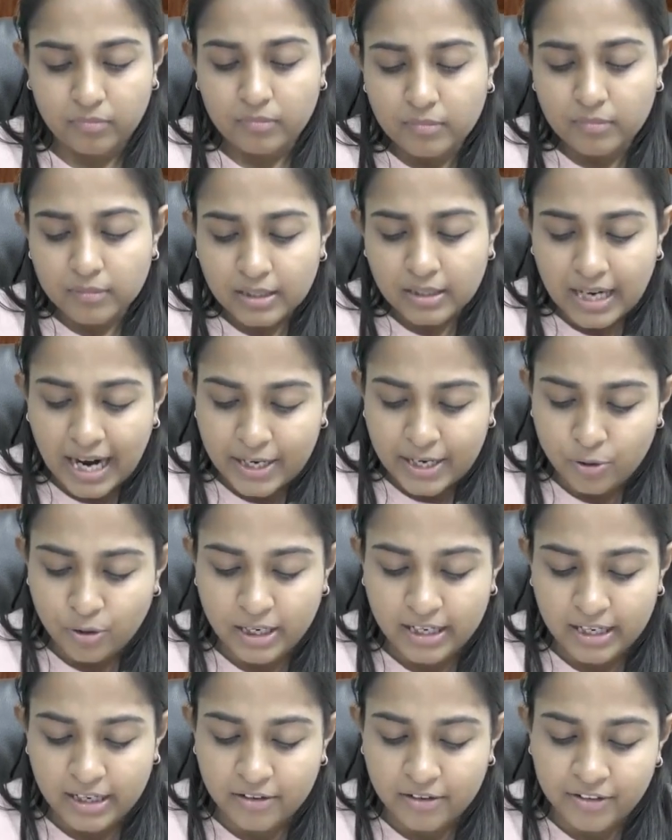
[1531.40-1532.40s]
Are you clear
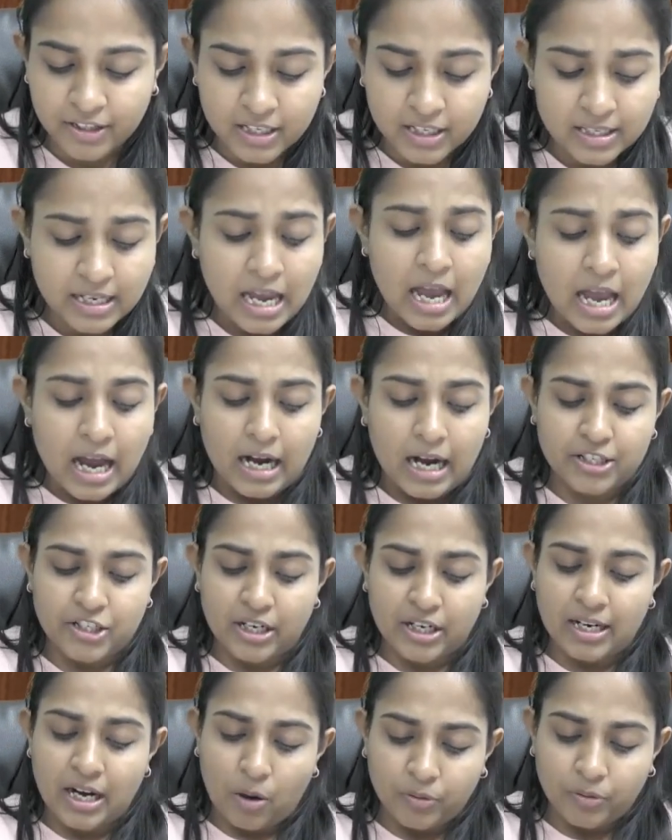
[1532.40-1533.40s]
with this? Acha,
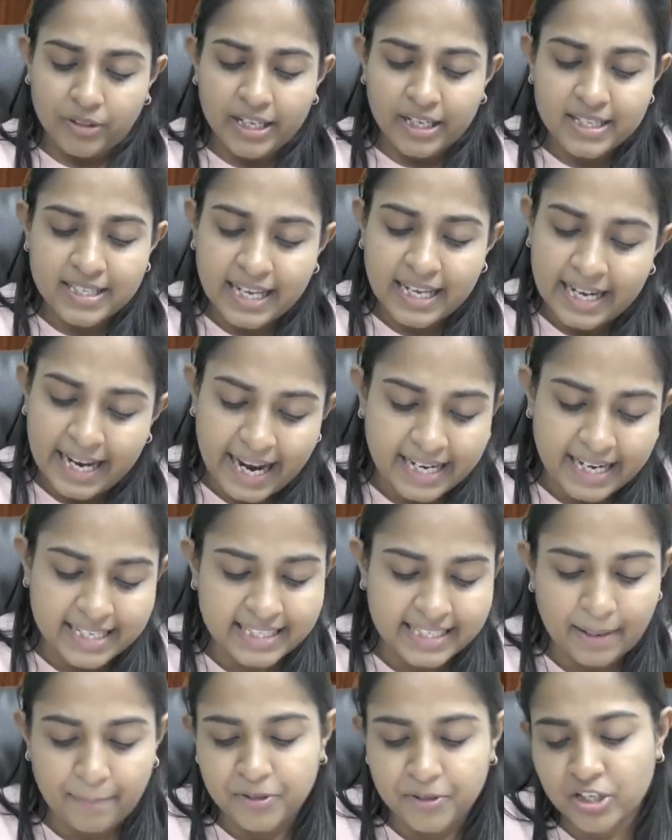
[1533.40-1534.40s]
now there is an
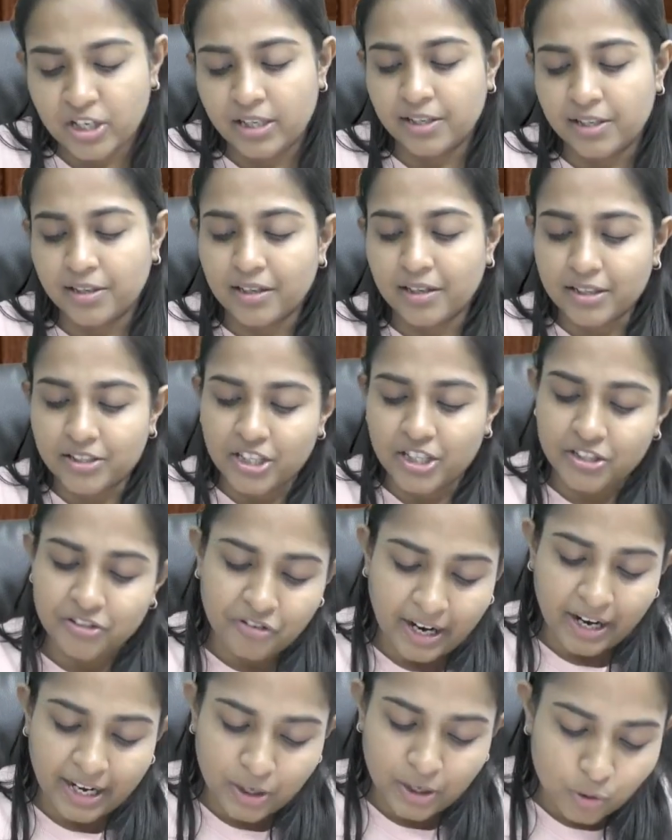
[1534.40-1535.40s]
exception here. Just try
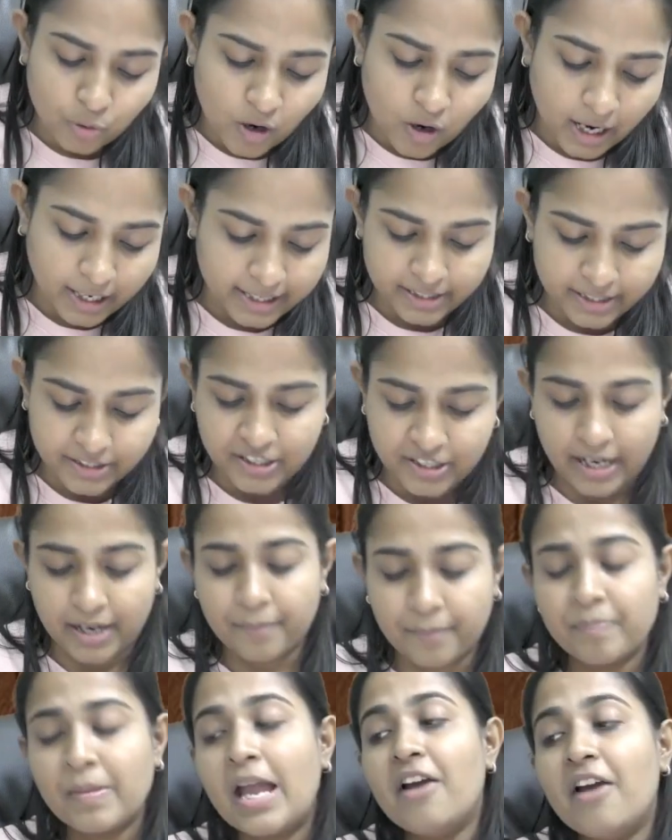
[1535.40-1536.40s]
to understand.
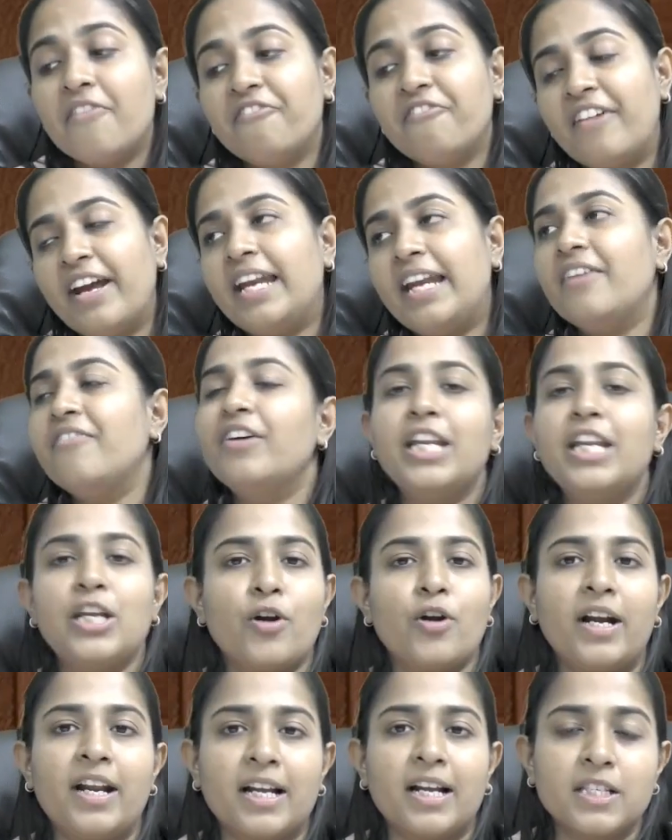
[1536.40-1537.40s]
Whenever you are
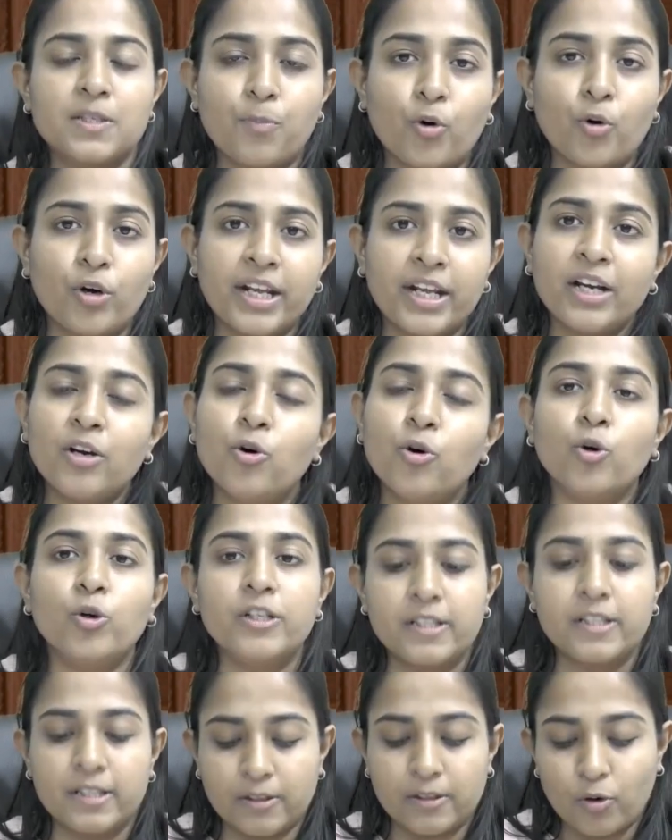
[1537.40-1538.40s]
transporting goods,
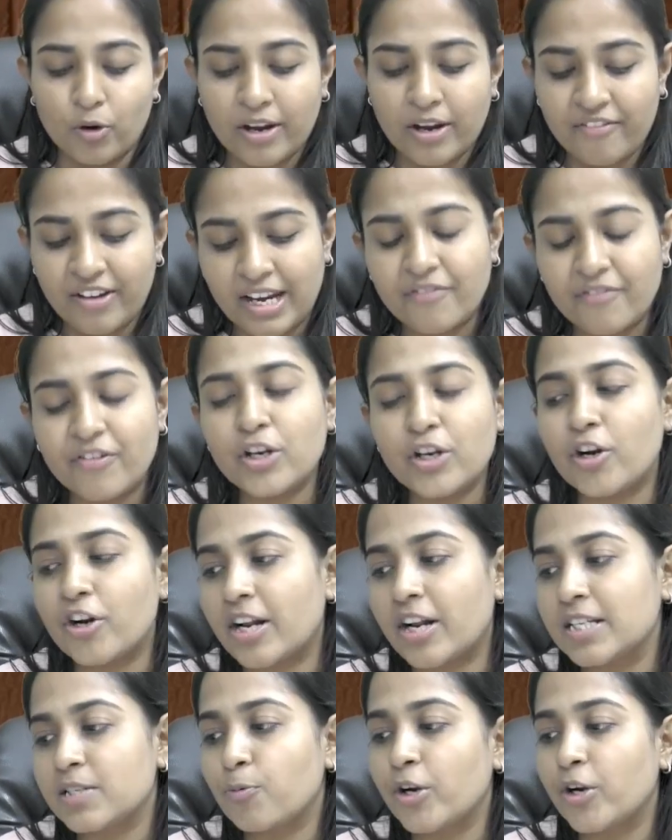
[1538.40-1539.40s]
okay, whenever you are
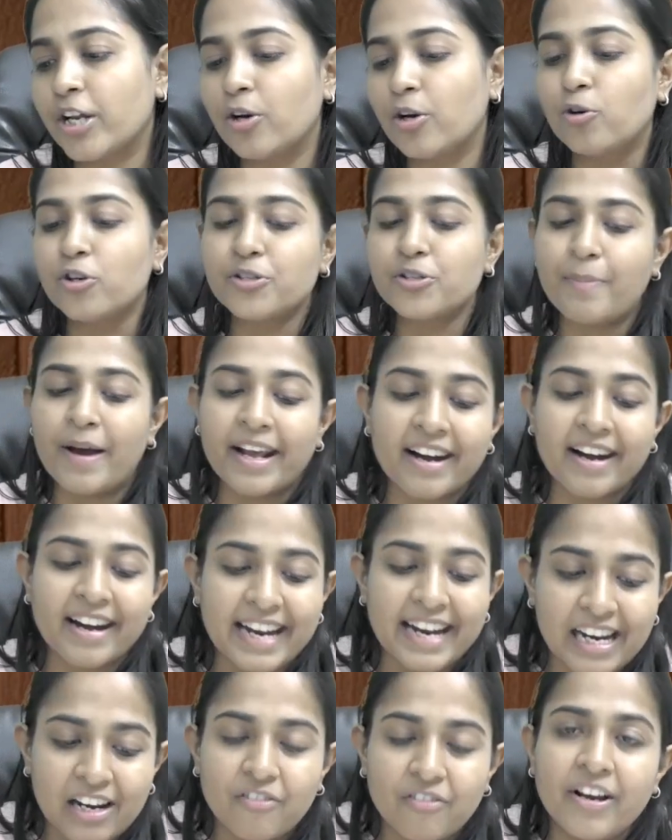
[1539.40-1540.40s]
transporting goods by
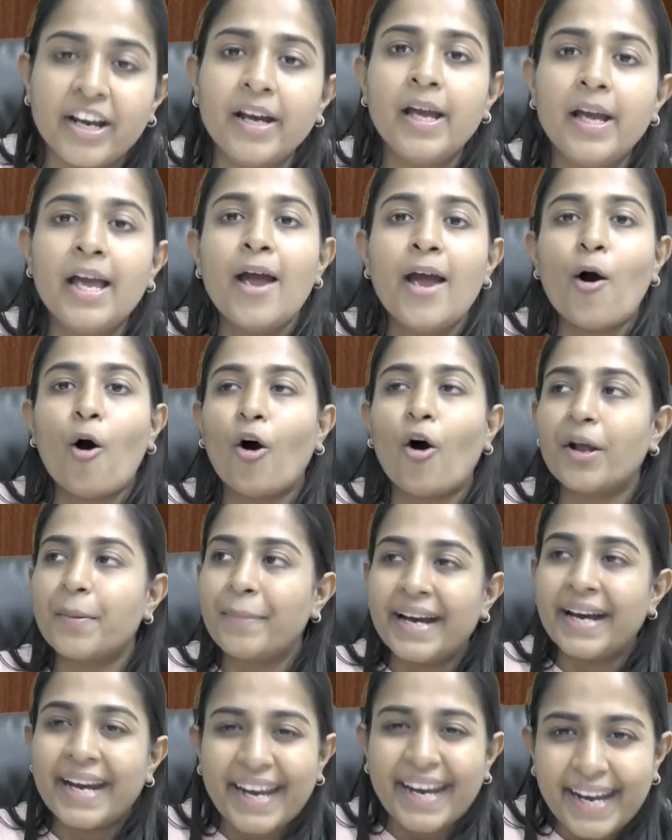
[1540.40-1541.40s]
railway or by
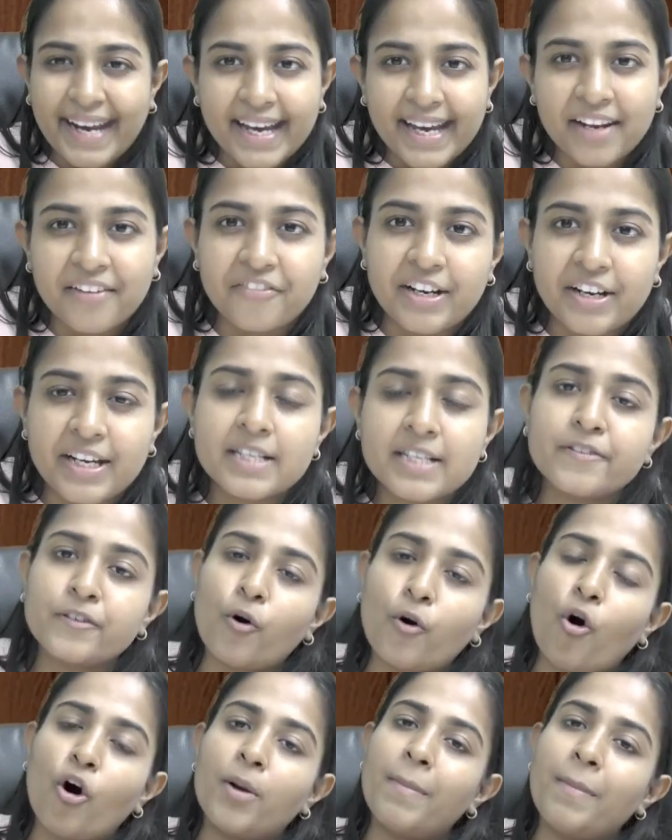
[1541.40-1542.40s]
airways or
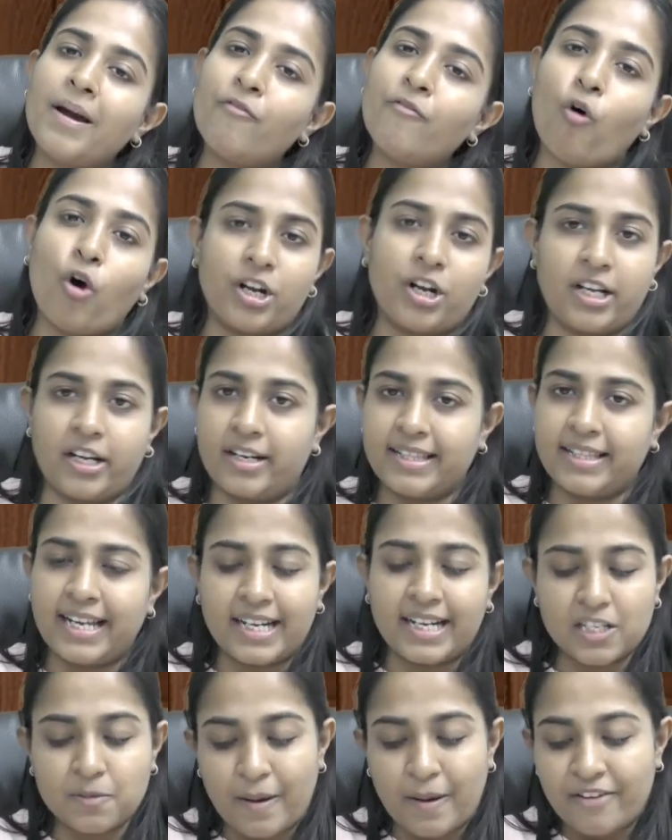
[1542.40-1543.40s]
by water, that is
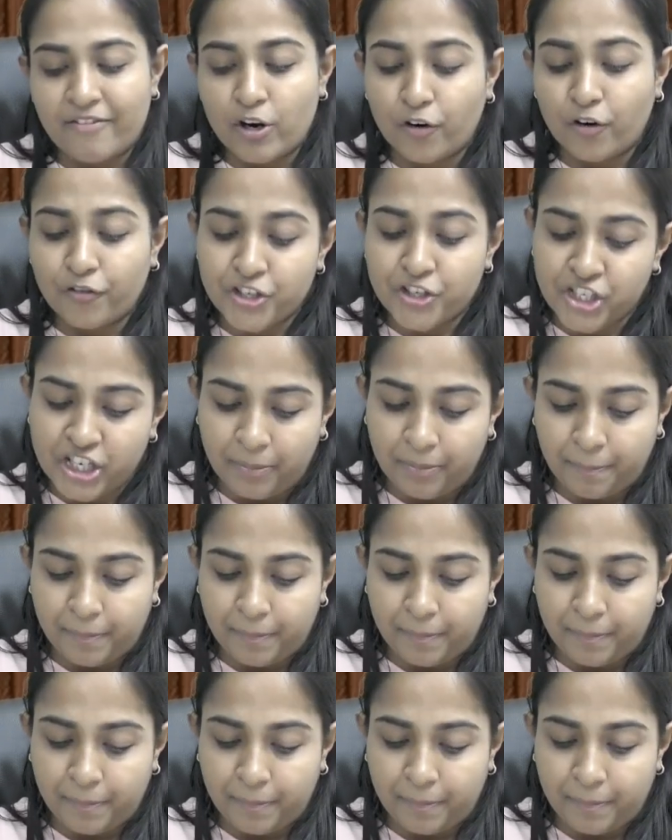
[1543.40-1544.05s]
by way of ship,